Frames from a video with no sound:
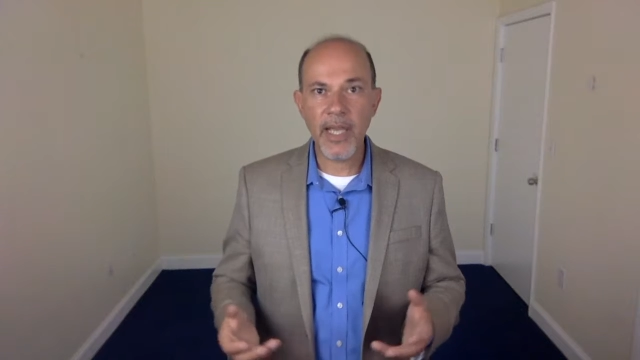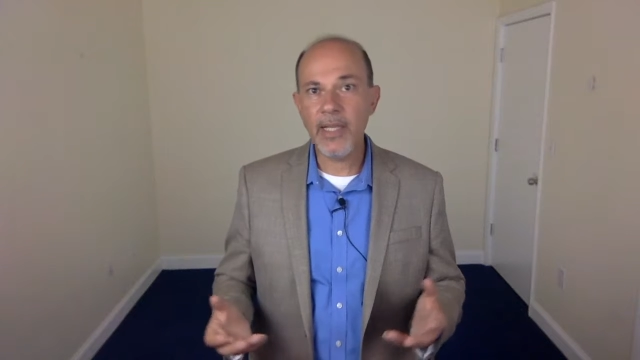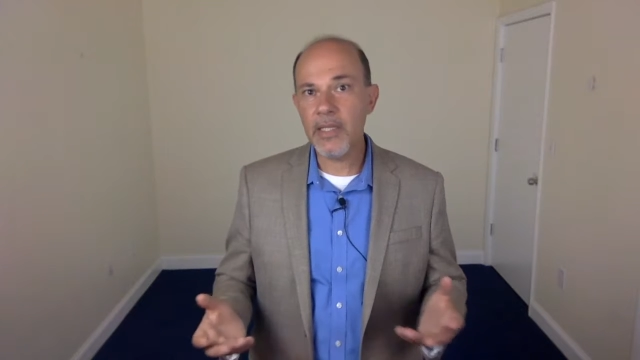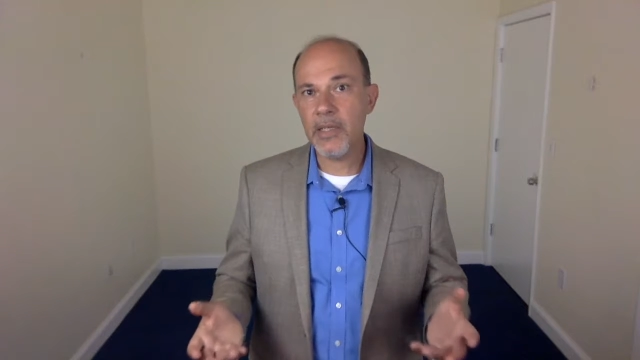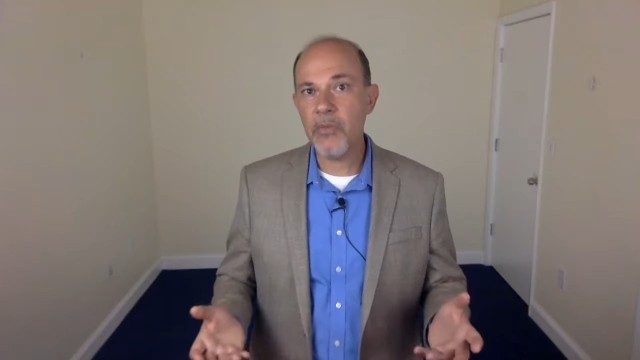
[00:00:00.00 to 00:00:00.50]

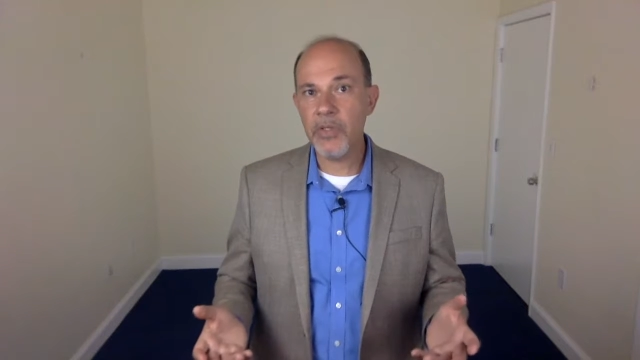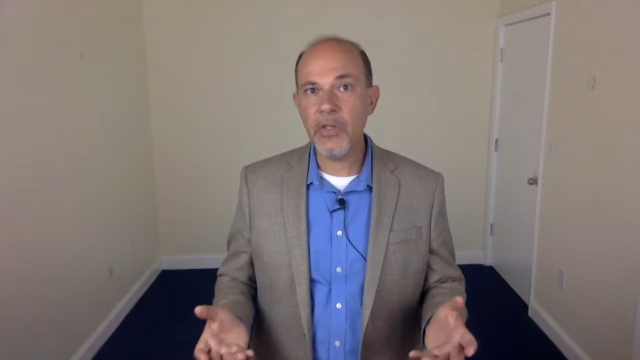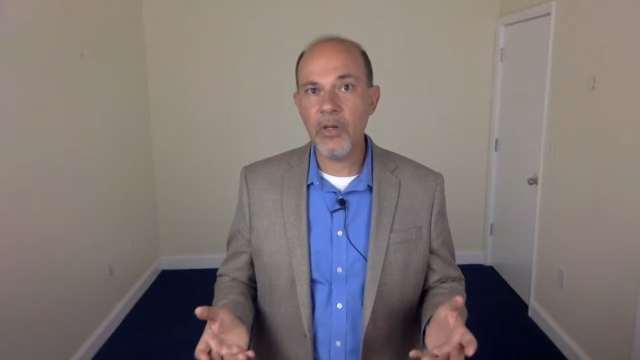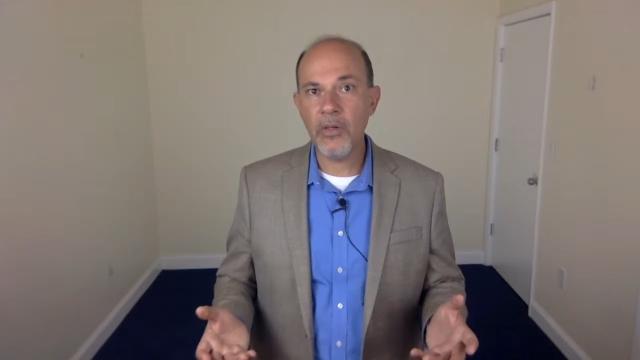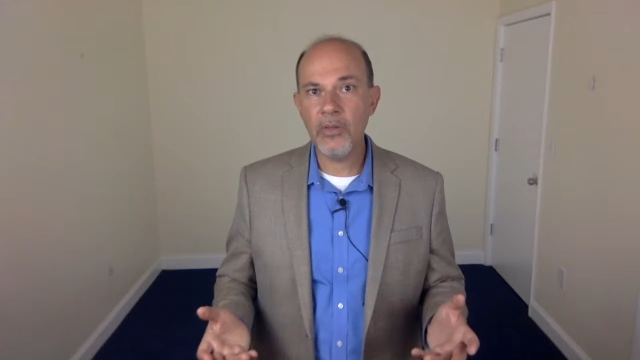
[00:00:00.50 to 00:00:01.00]
and as a
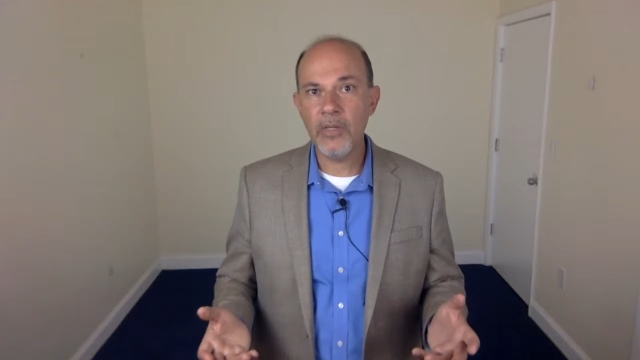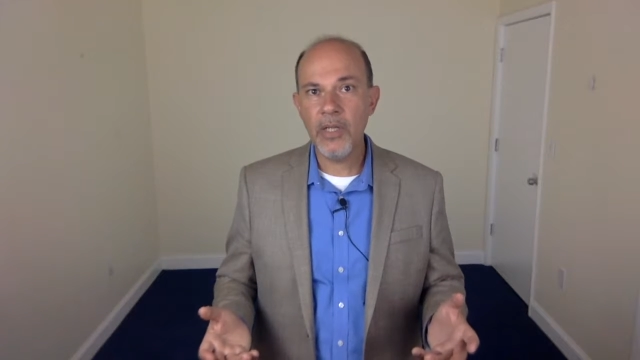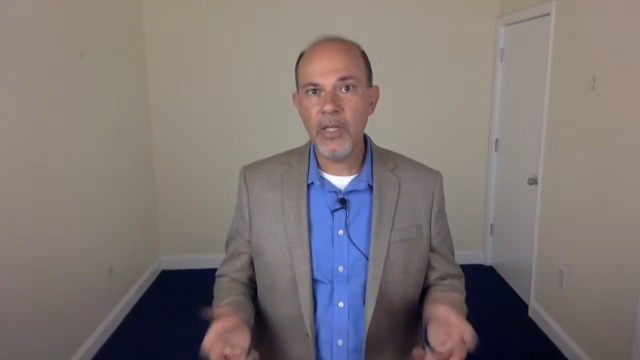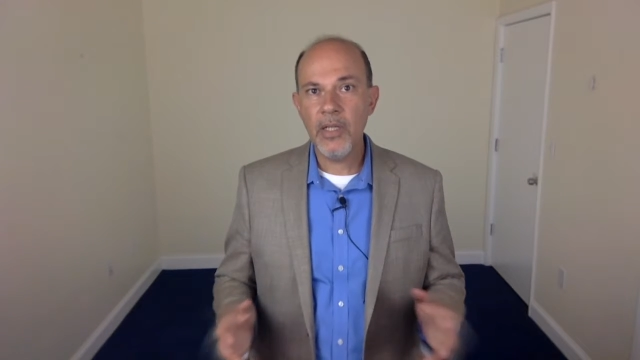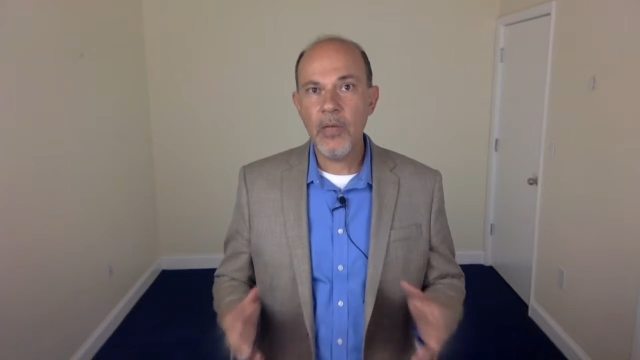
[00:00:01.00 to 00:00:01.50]
result,
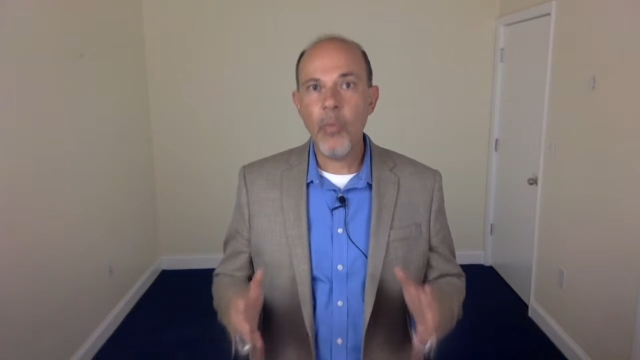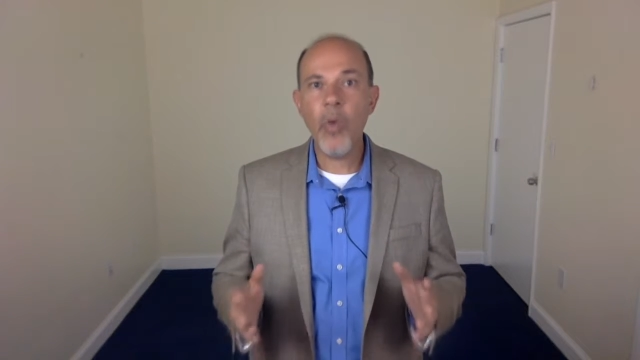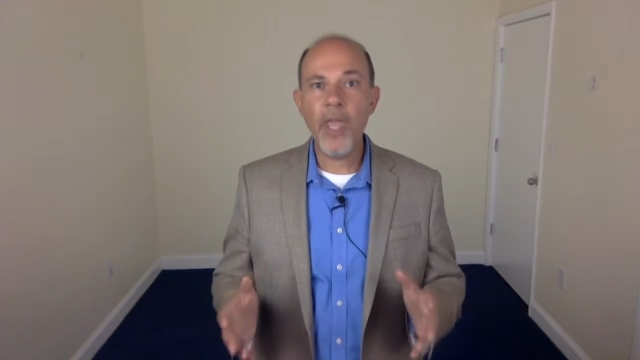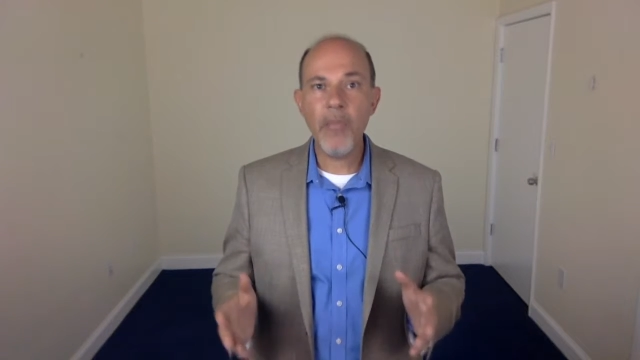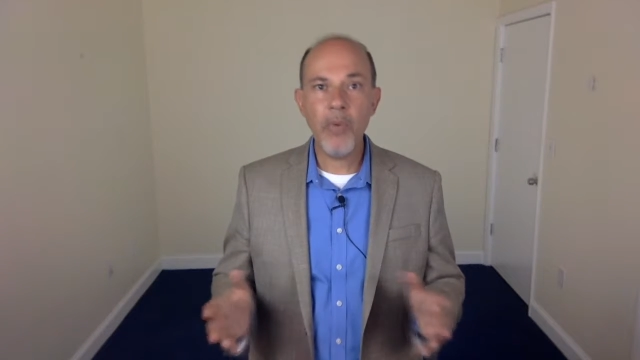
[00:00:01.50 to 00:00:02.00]

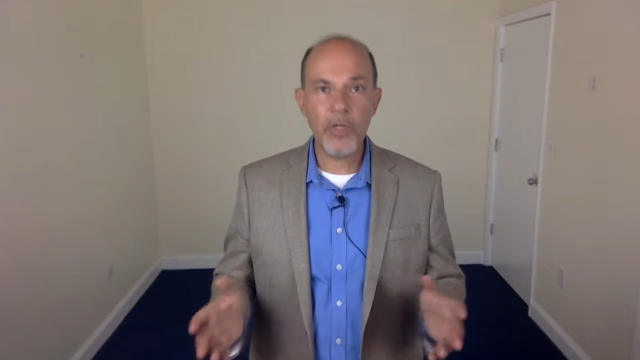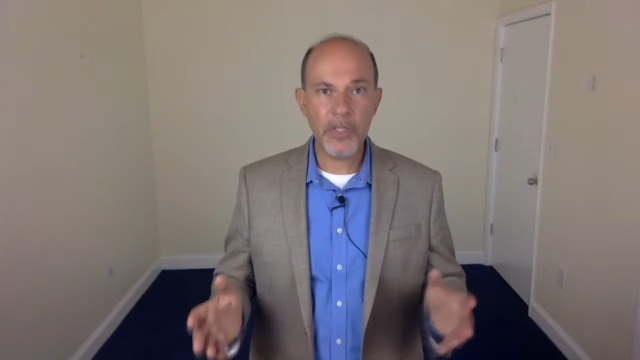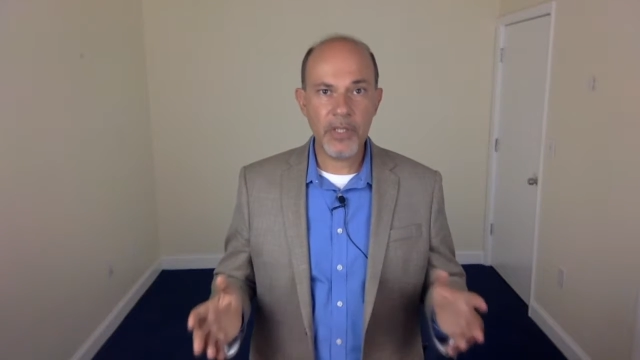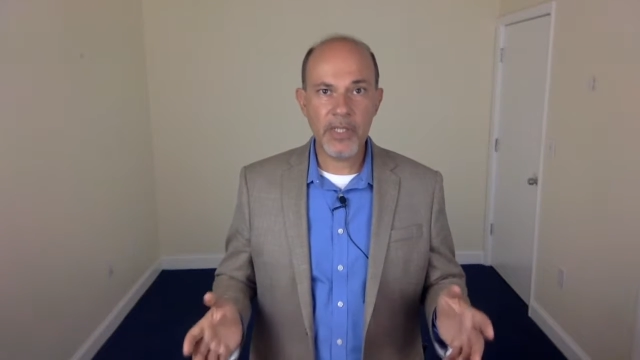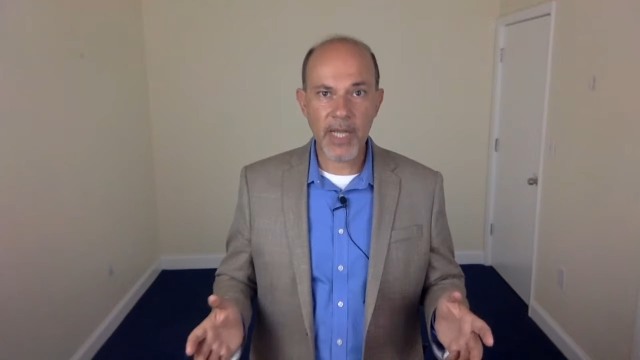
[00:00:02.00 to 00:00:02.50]
way more
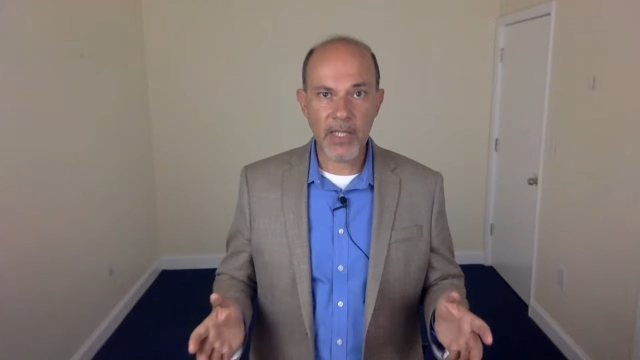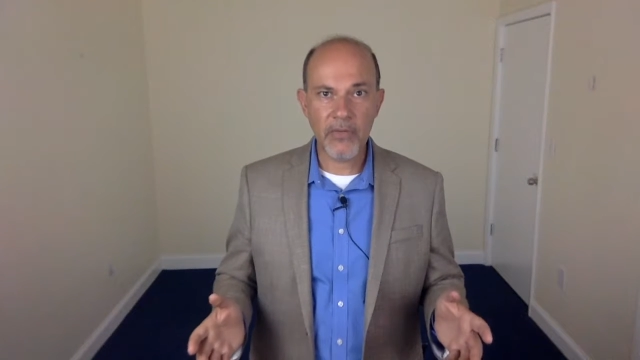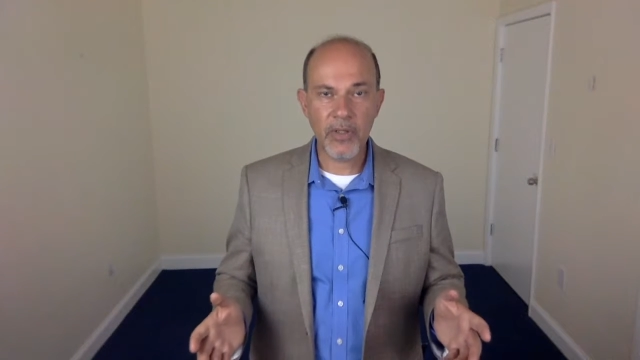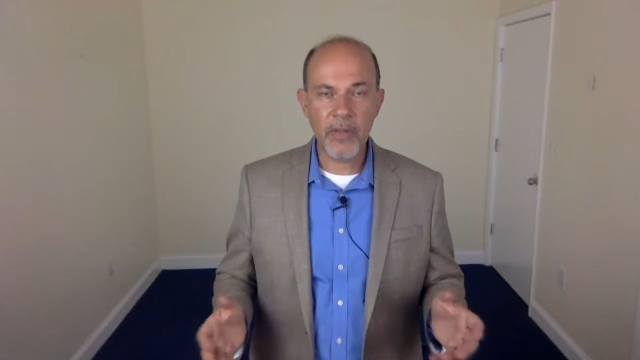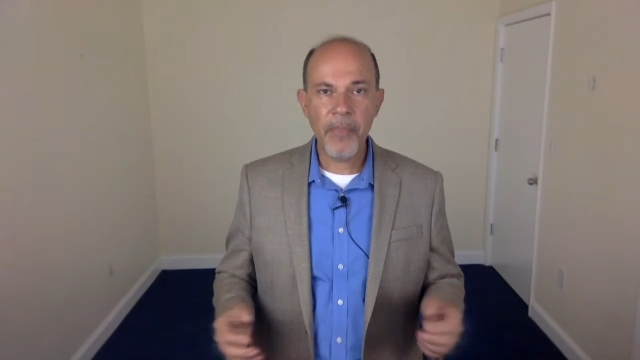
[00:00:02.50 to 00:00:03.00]

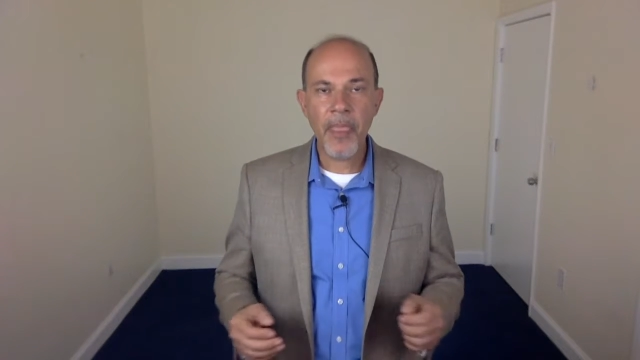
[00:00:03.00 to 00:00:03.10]
successful.